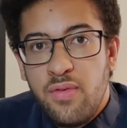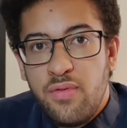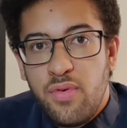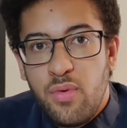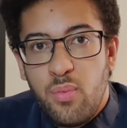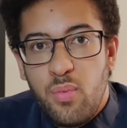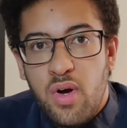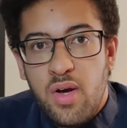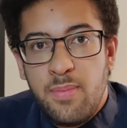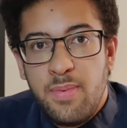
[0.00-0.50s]

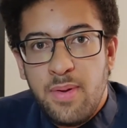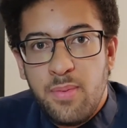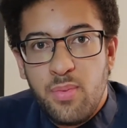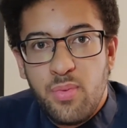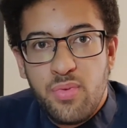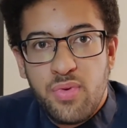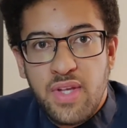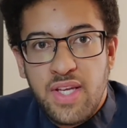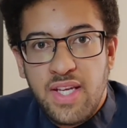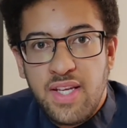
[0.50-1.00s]
from white
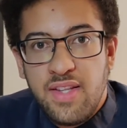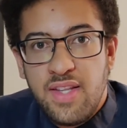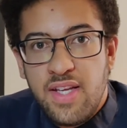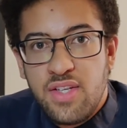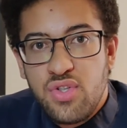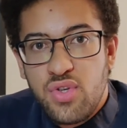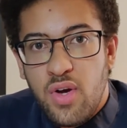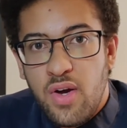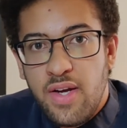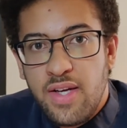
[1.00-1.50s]
people thinking
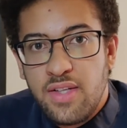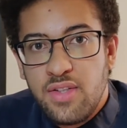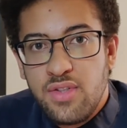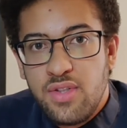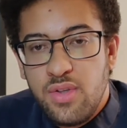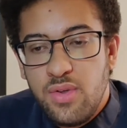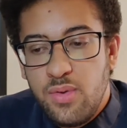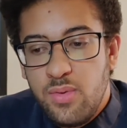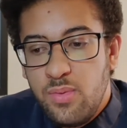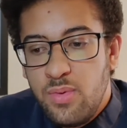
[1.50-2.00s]
they're trying
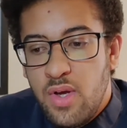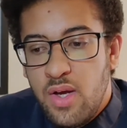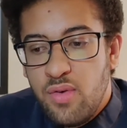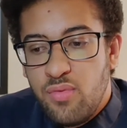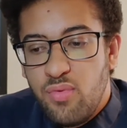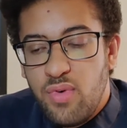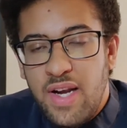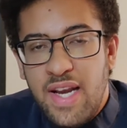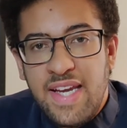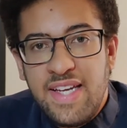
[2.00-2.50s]
to
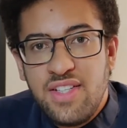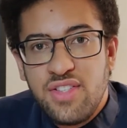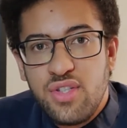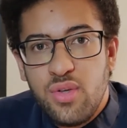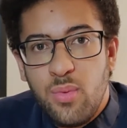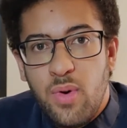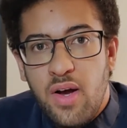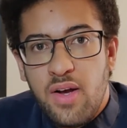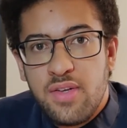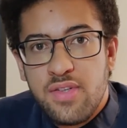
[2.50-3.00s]
relate
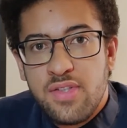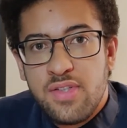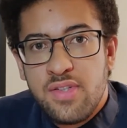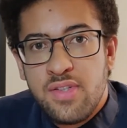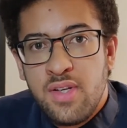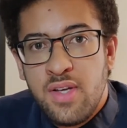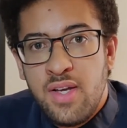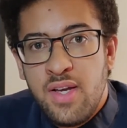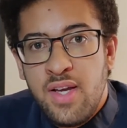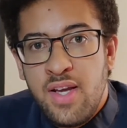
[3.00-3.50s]
to us.